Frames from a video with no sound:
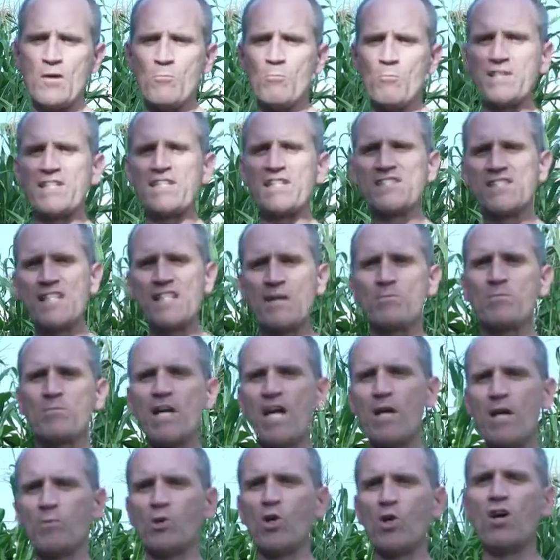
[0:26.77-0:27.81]
but at the same
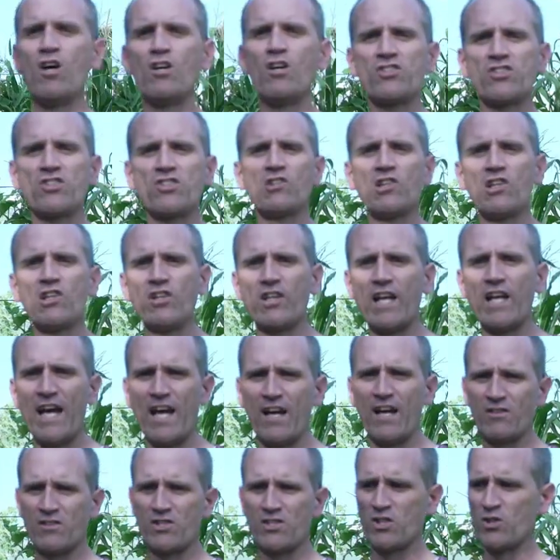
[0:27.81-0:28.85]
time, you'll also learn
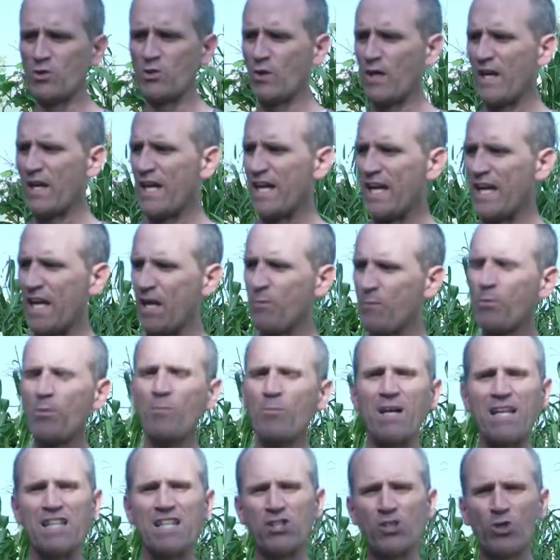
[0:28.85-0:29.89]
how to
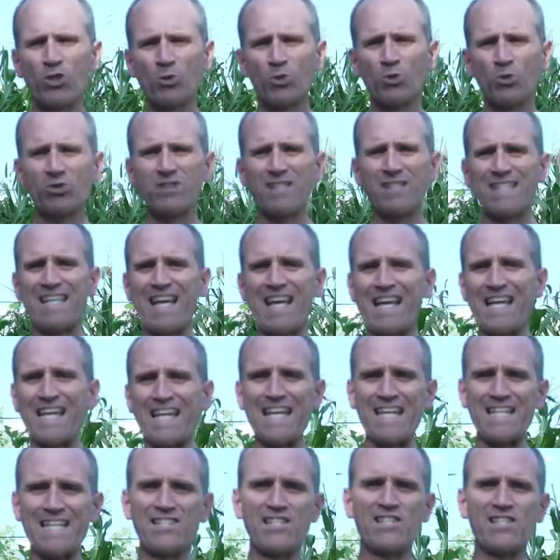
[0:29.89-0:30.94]
implement tools and
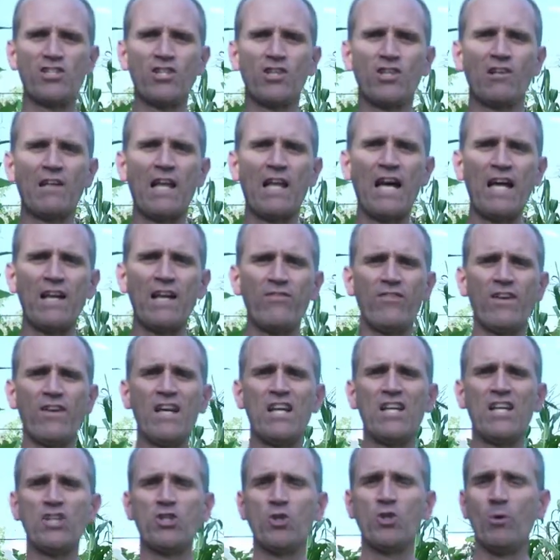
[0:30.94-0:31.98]
techniques into your life
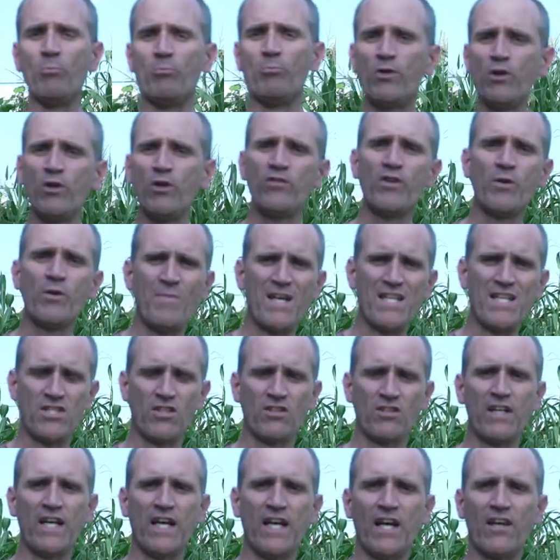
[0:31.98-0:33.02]
to improve your
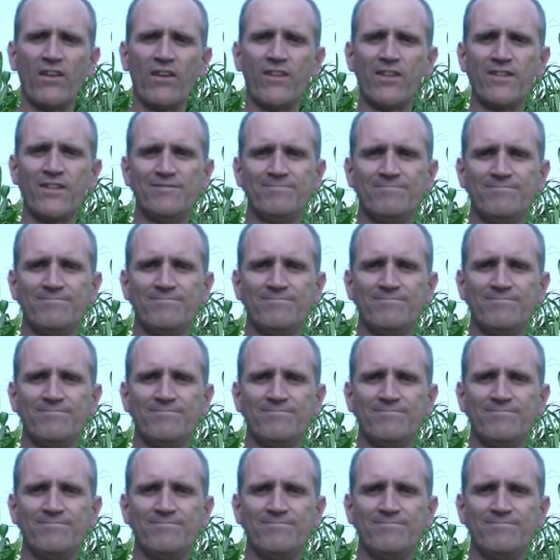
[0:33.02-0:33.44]
mental health.